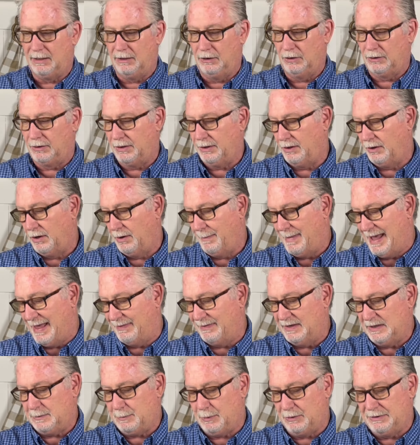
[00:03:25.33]
it'll look good on a matte.
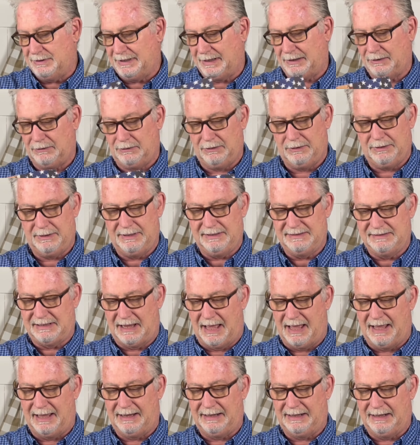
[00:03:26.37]
This particular
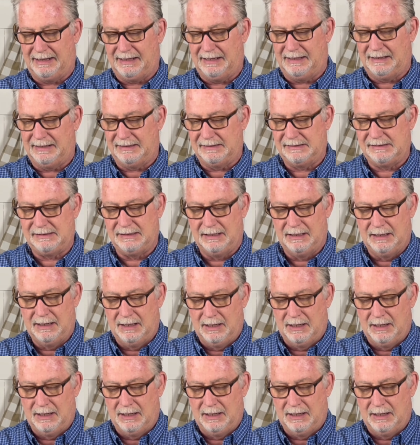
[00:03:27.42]
design is